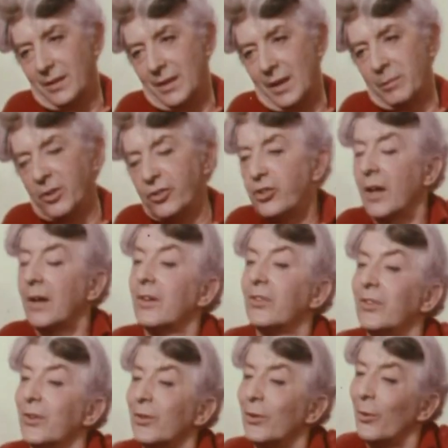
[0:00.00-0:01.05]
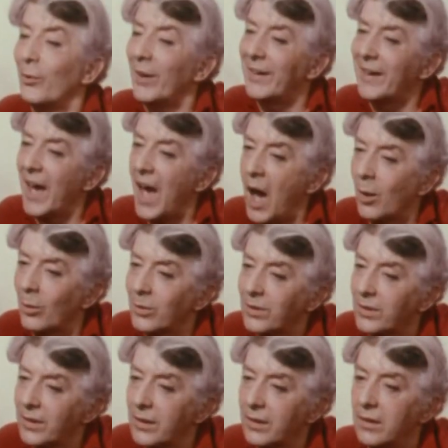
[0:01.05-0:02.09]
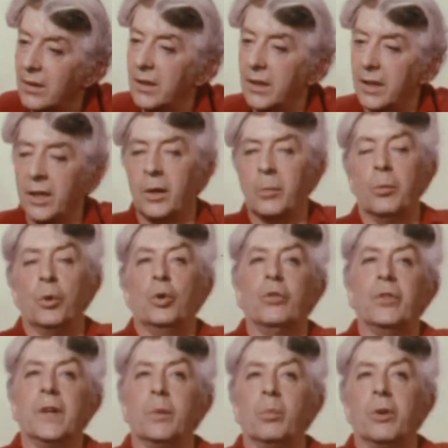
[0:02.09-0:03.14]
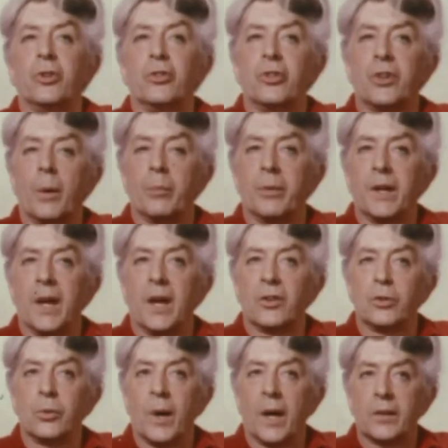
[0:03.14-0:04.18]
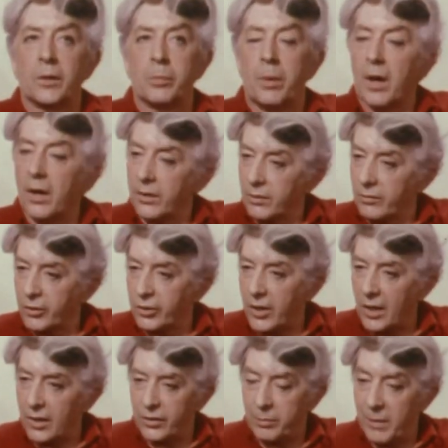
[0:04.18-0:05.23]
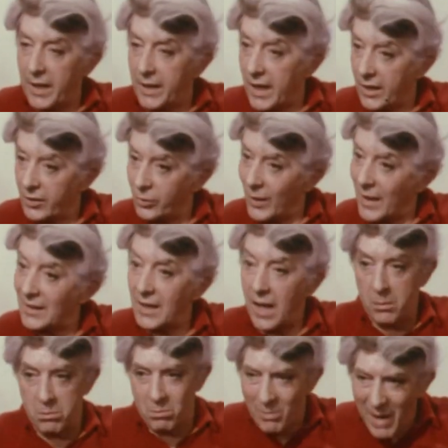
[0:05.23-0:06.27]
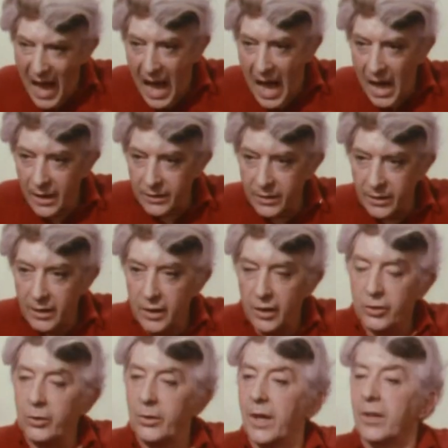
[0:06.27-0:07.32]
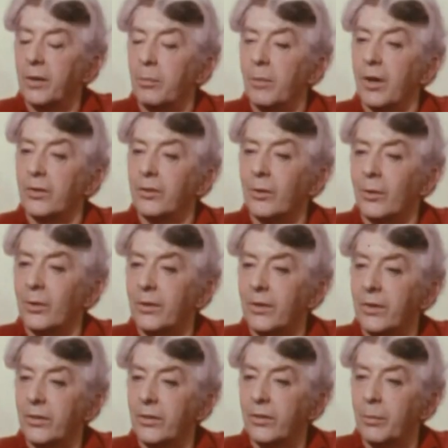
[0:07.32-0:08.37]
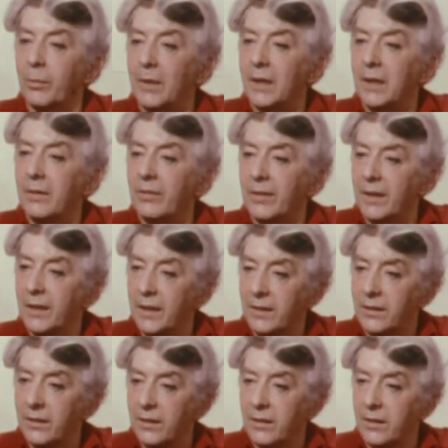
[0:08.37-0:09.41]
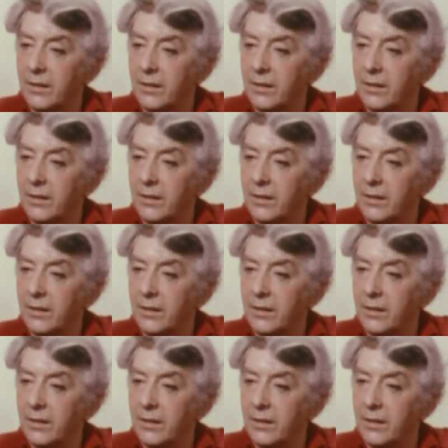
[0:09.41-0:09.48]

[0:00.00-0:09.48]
I mean, jealousy is already out. In a movie in which somebody has to act the part of a jealous man, he has to act like mad to get a modern audience to believe in it.